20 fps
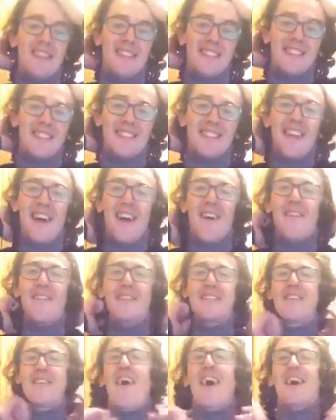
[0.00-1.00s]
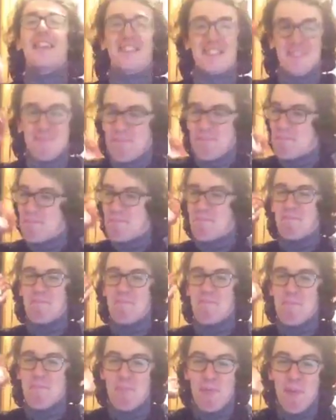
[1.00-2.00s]
So I just
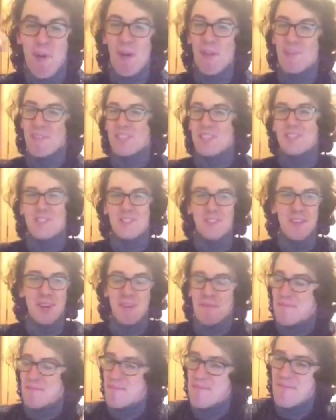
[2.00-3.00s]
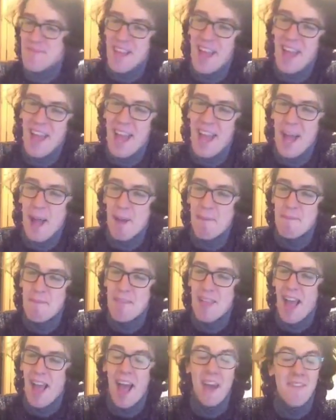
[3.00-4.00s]
brought these through and
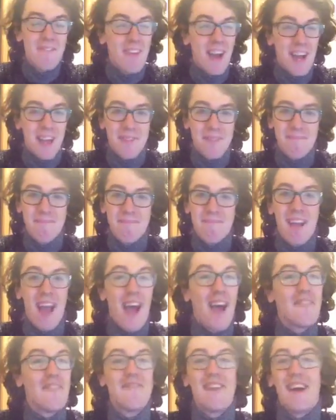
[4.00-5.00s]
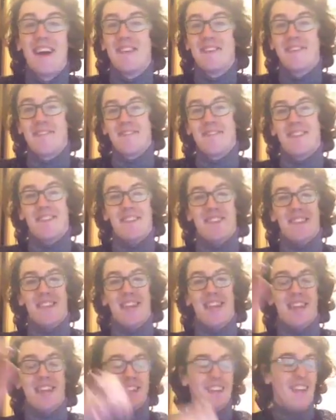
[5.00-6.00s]
read.
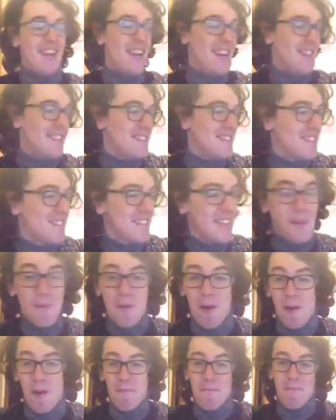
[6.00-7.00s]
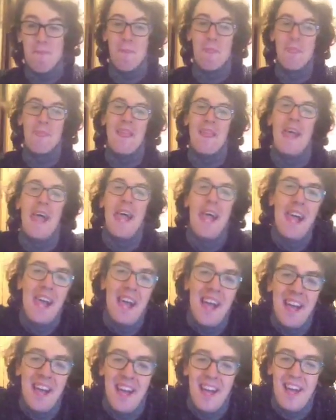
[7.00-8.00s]
And you know what?
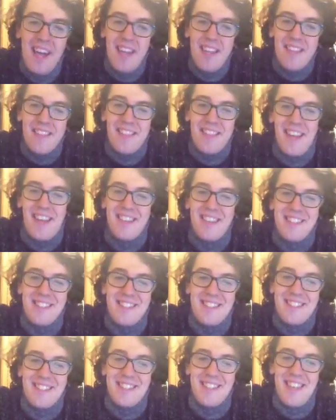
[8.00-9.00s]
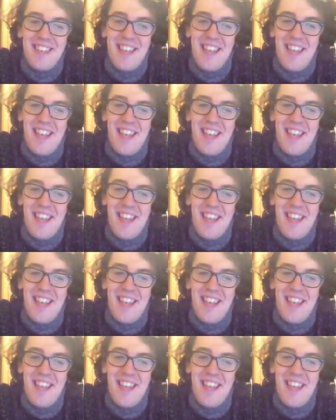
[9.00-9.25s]
That's